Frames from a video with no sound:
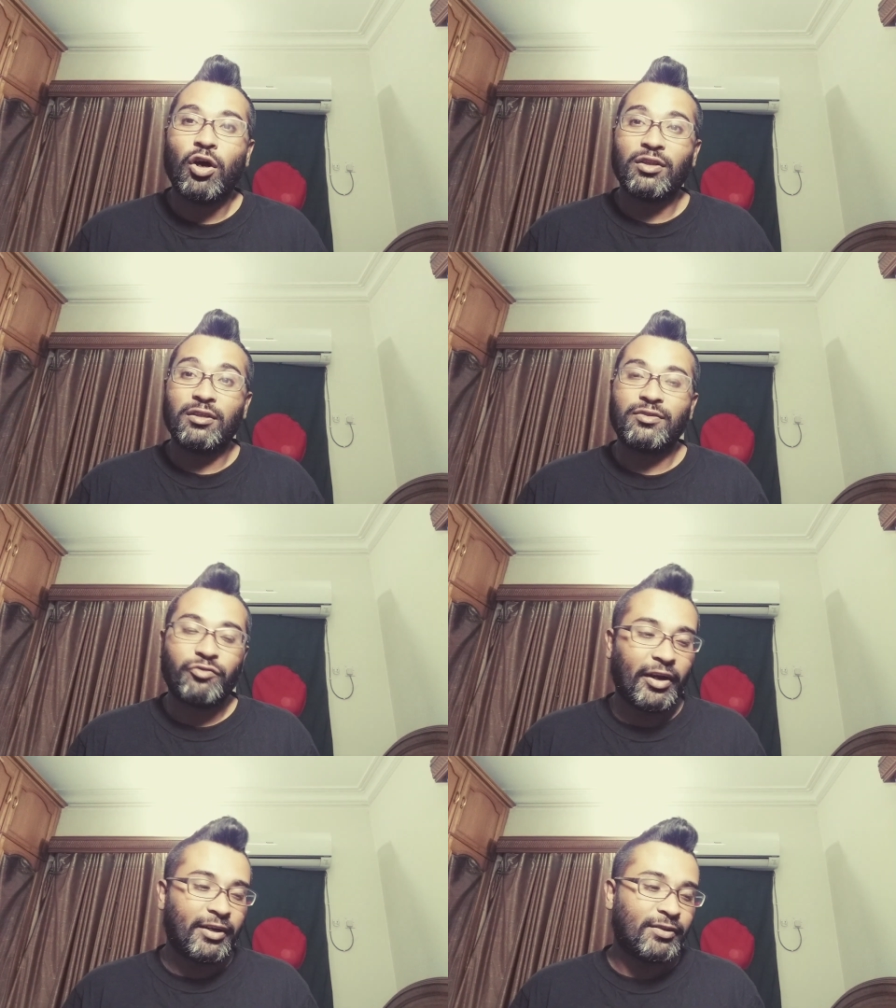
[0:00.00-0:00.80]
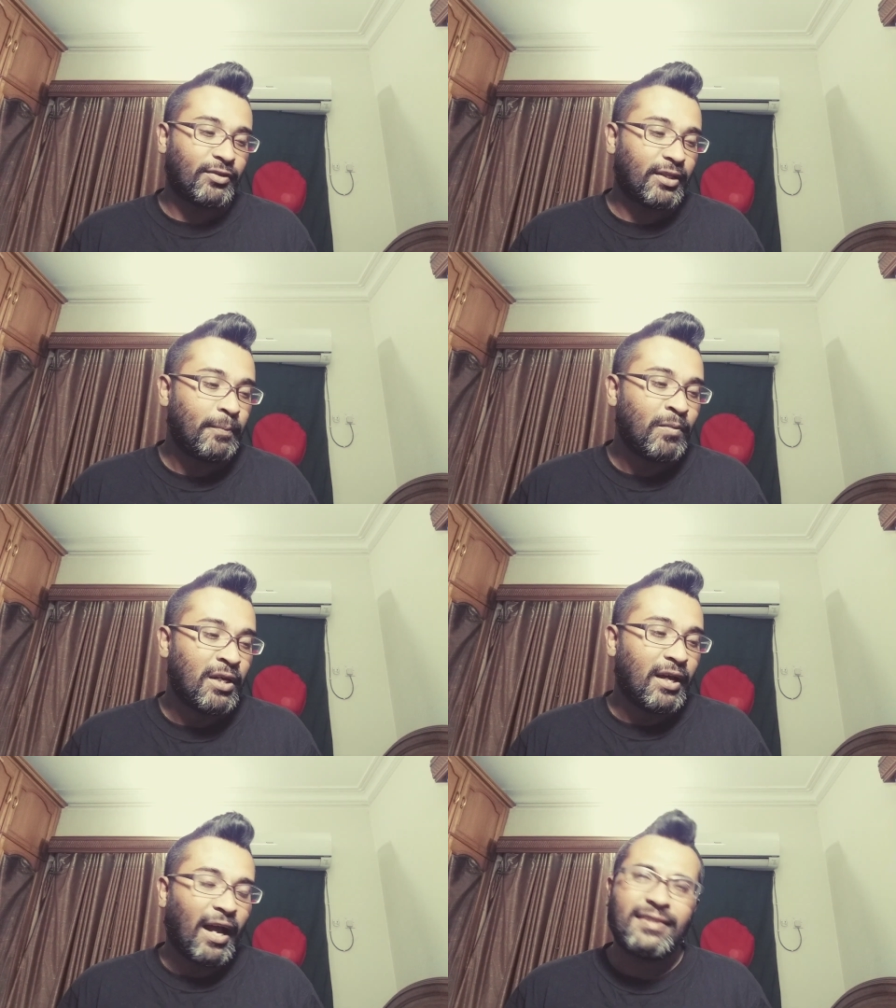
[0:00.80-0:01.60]
on this fragrance okay
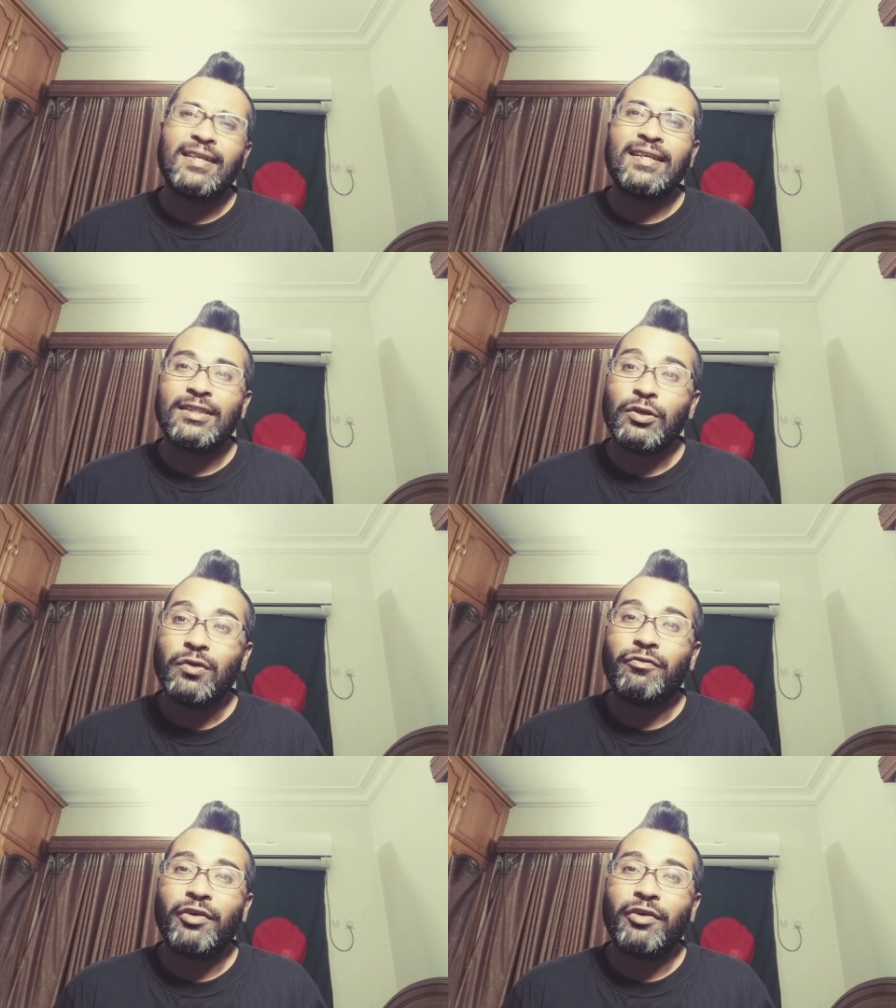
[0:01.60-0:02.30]
I think it's a good